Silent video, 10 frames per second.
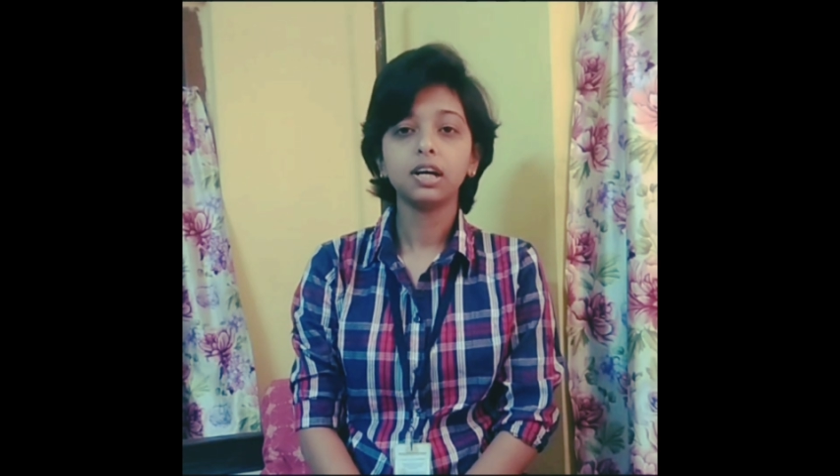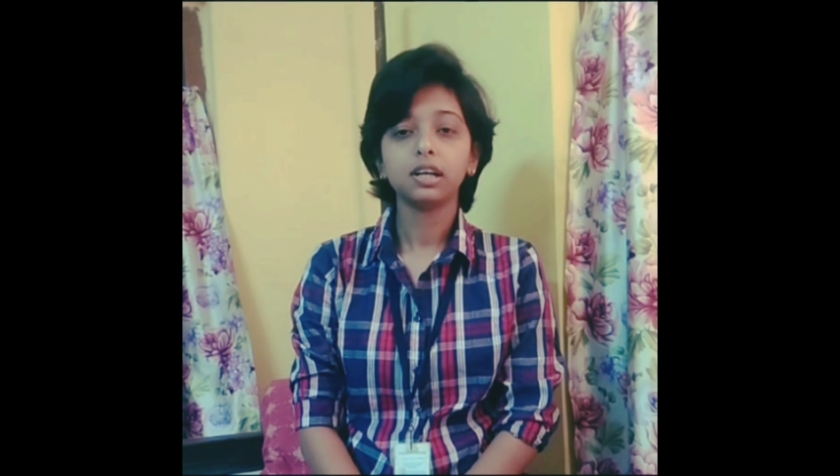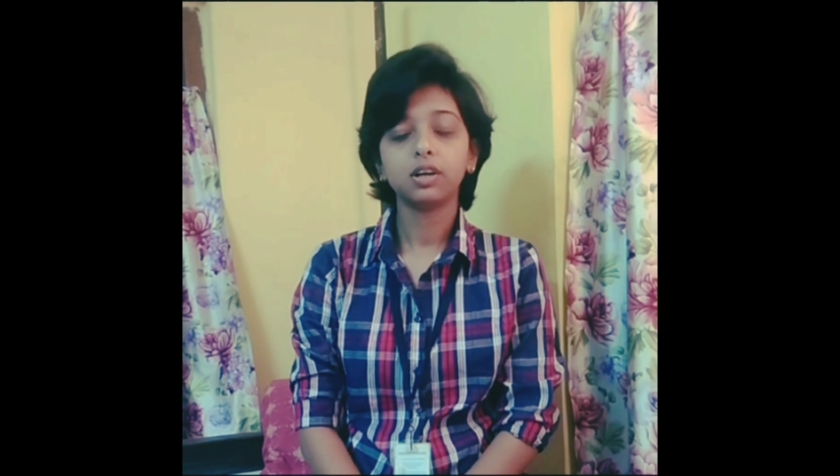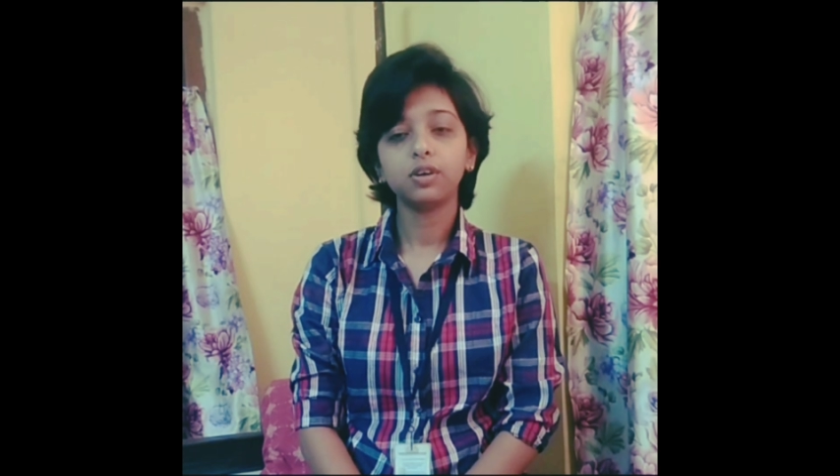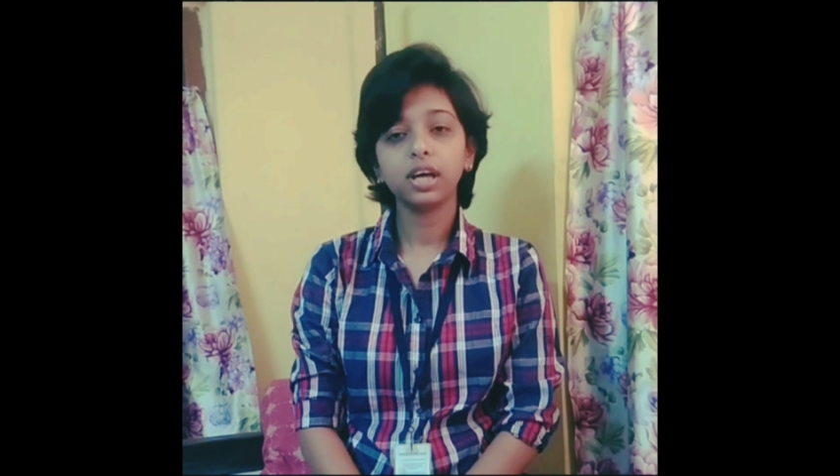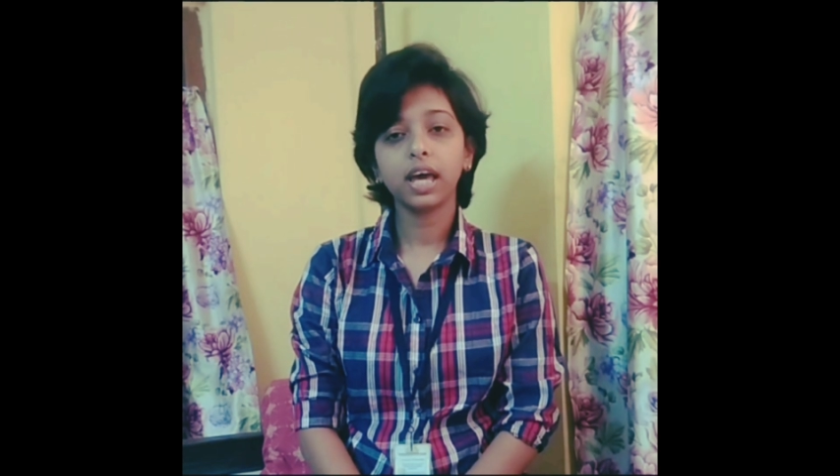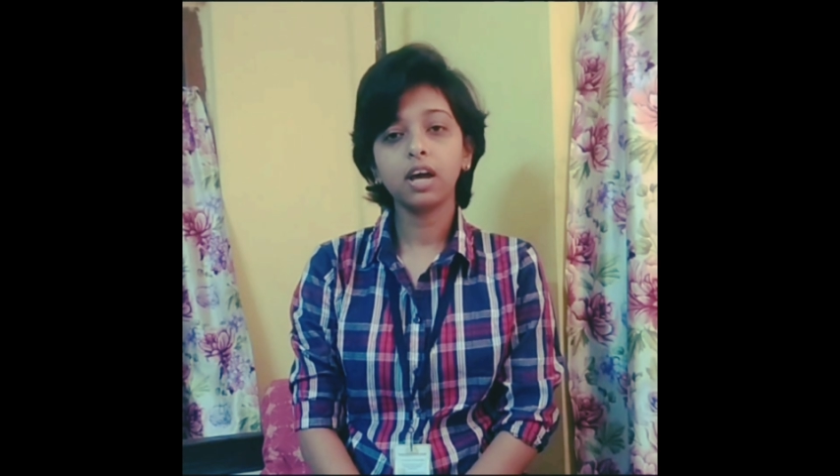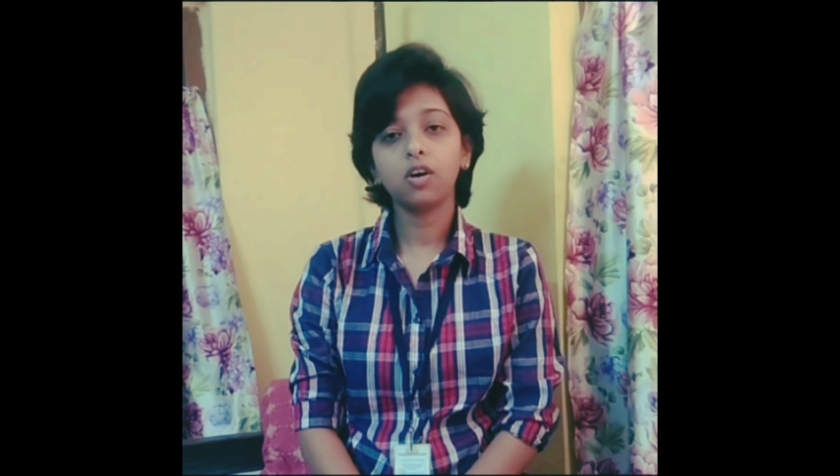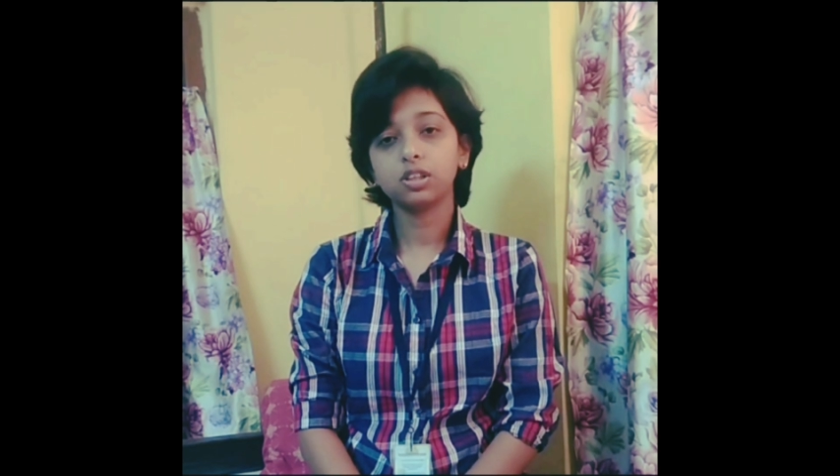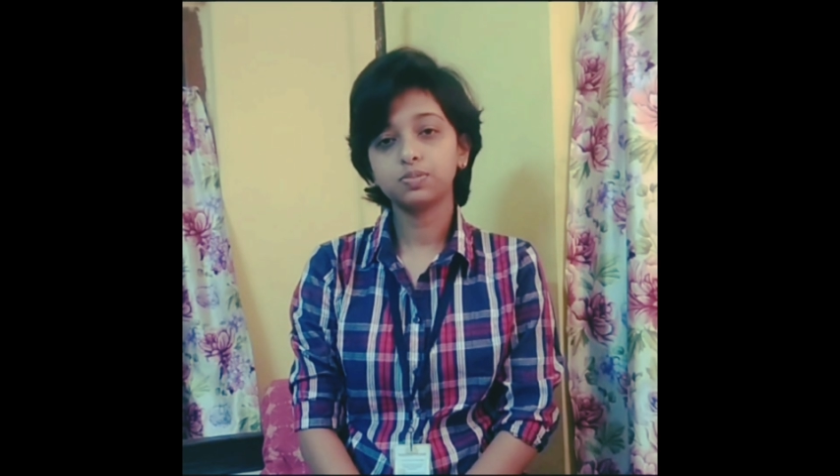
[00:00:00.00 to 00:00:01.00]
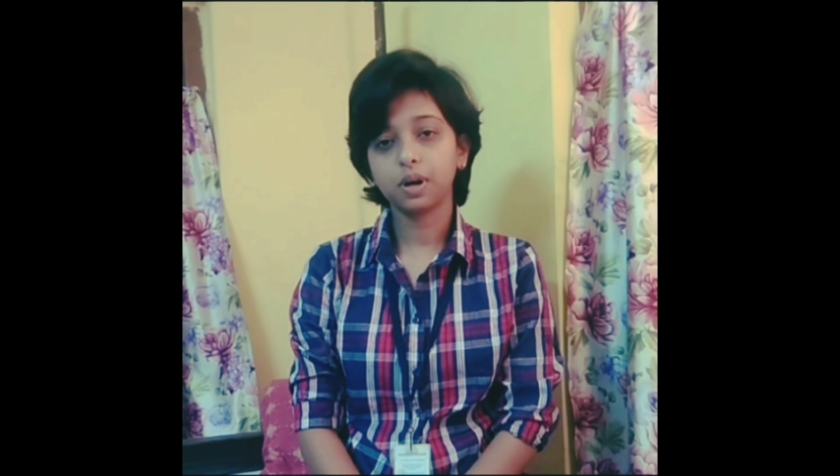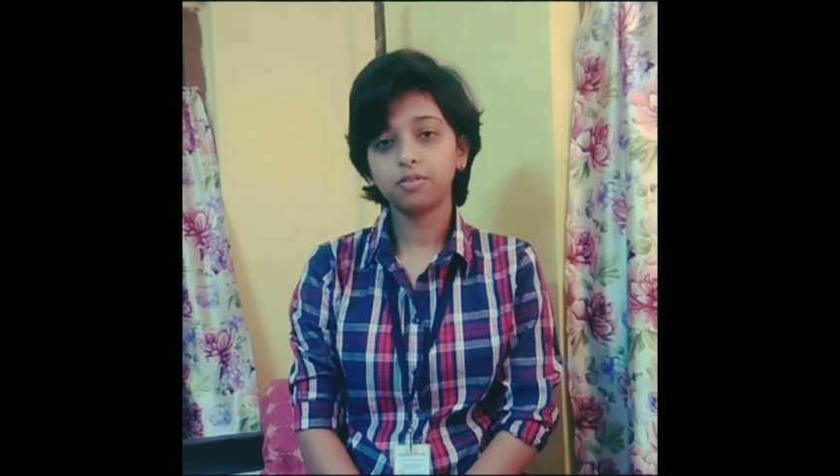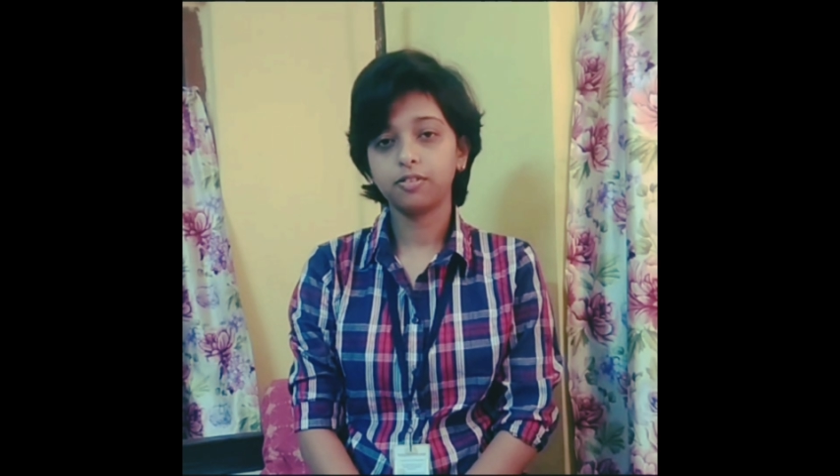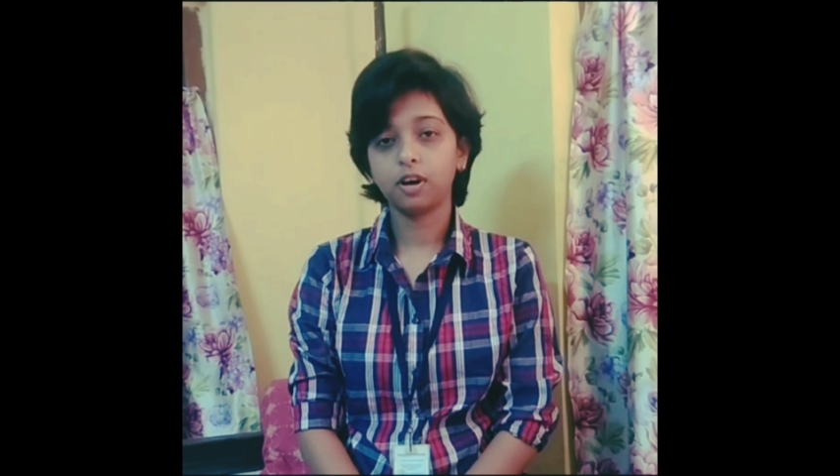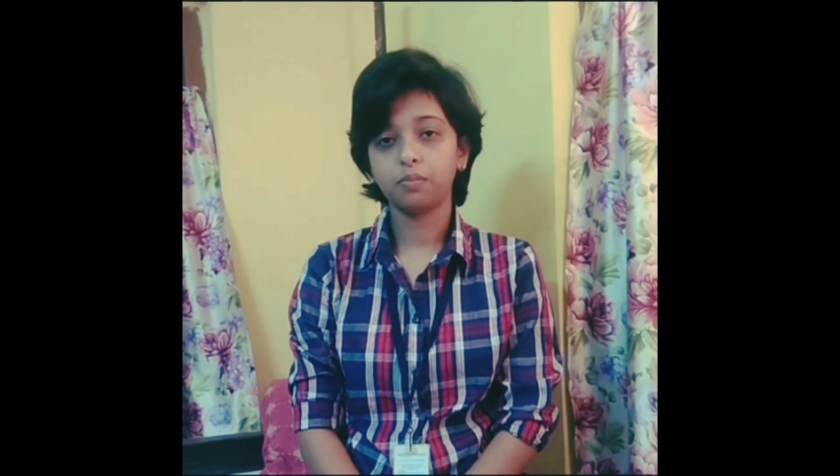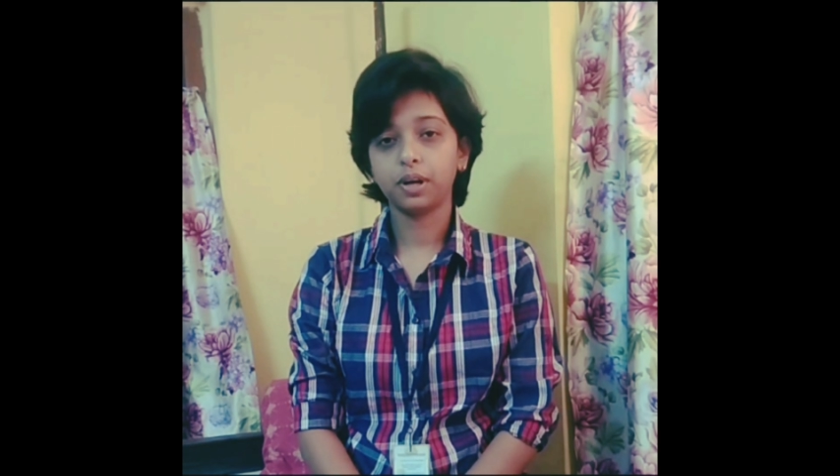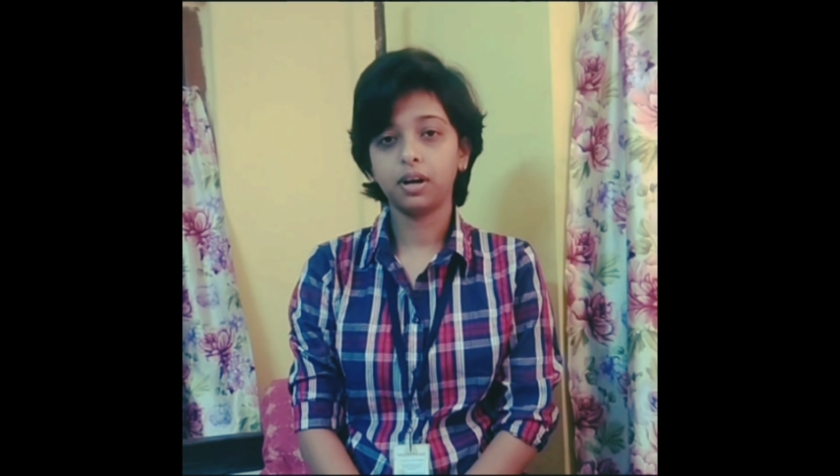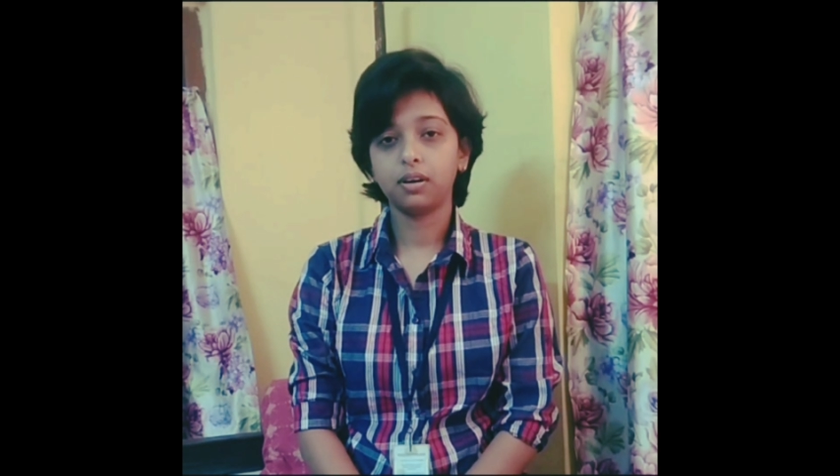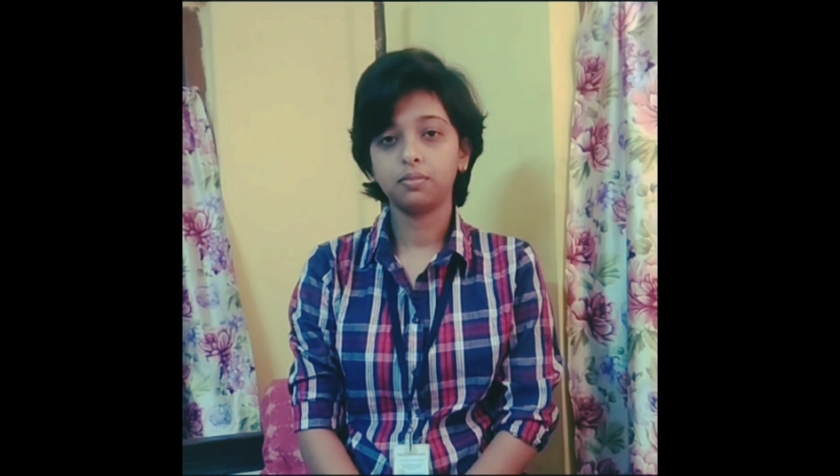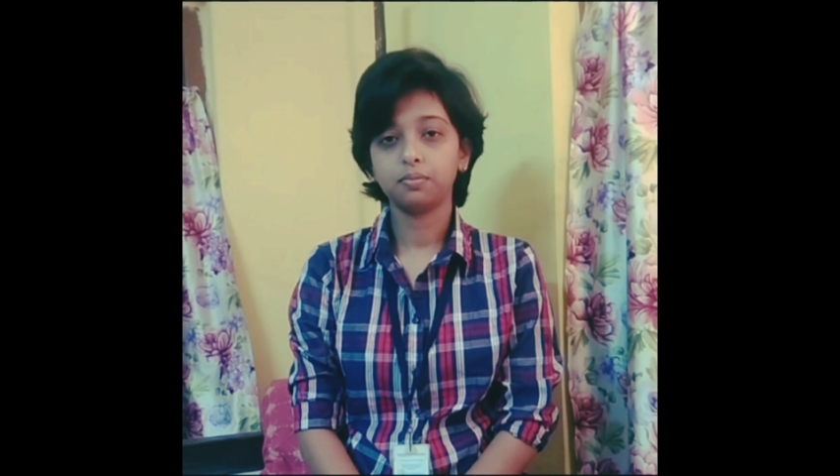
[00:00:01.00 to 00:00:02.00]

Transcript: during egg or sperm development.